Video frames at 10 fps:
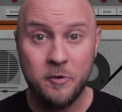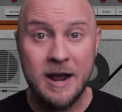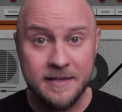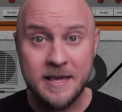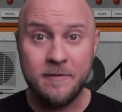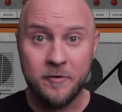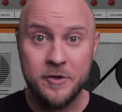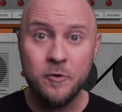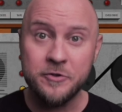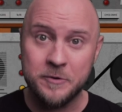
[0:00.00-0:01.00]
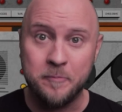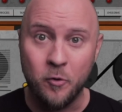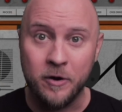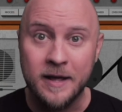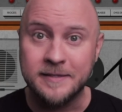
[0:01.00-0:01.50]
we're asking for your
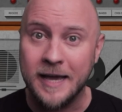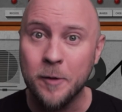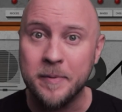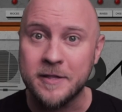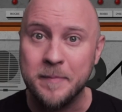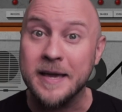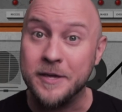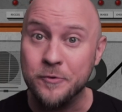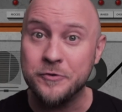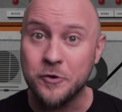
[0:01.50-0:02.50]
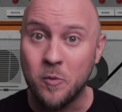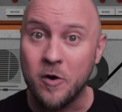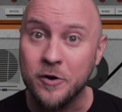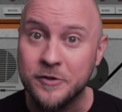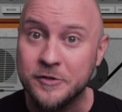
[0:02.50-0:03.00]
support to help us make Use Your
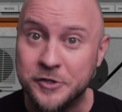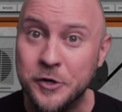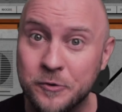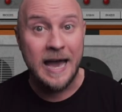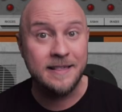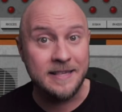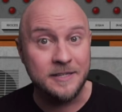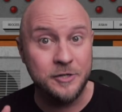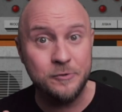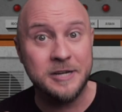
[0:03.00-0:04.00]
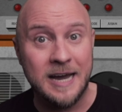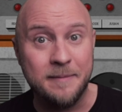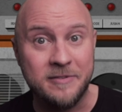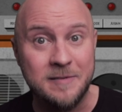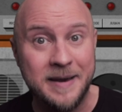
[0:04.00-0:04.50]
Words 2, as in two
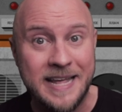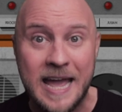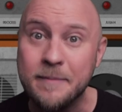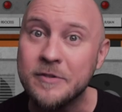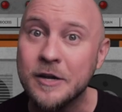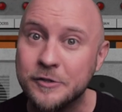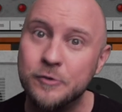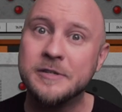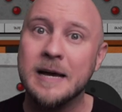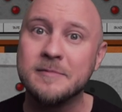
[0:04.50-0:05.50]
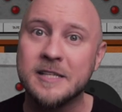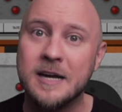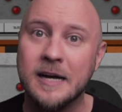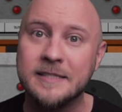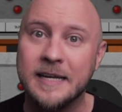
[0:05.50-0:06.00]
times the minigames, two times the
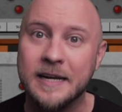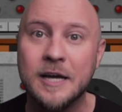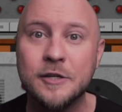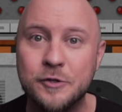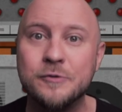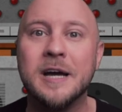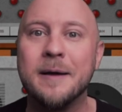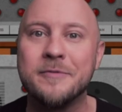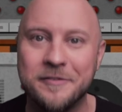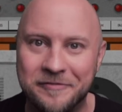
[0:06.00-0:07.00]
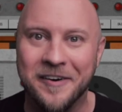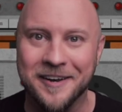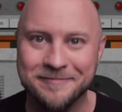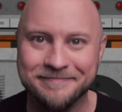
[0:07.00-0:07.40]
content, and two times the fun.